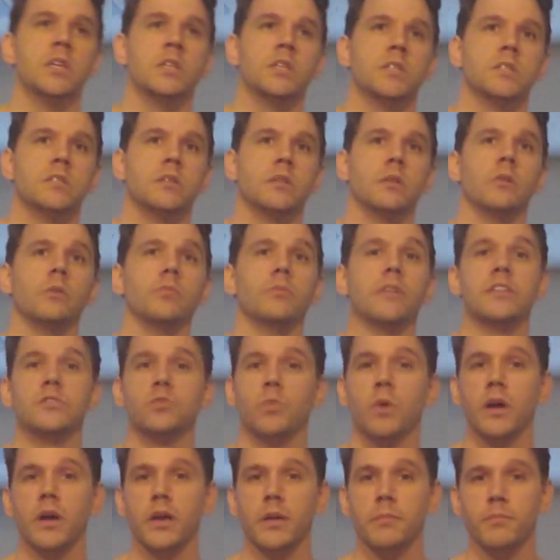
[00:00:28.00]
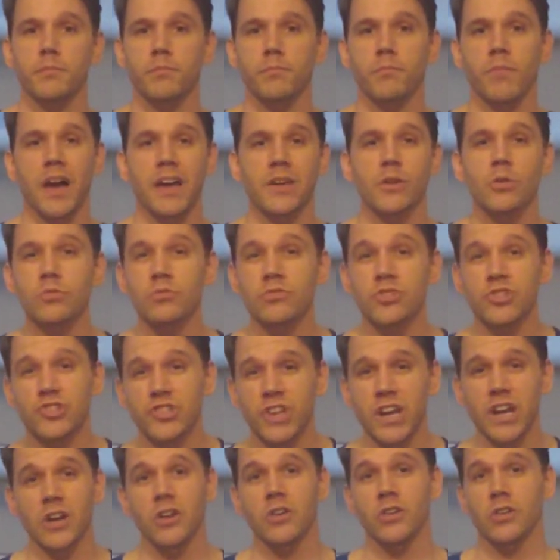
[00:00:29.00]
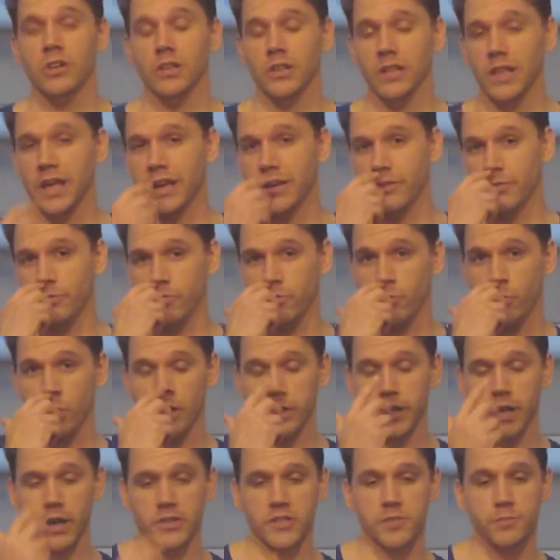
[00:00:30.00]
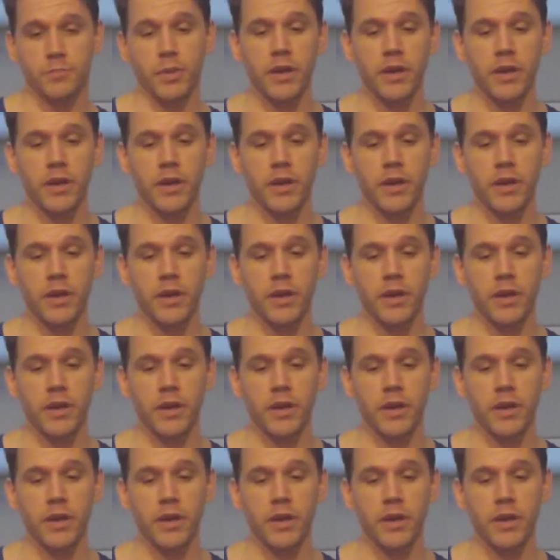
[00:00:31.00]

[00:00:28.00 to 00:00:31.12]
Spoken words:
So that's why I don't share a lot of workouts.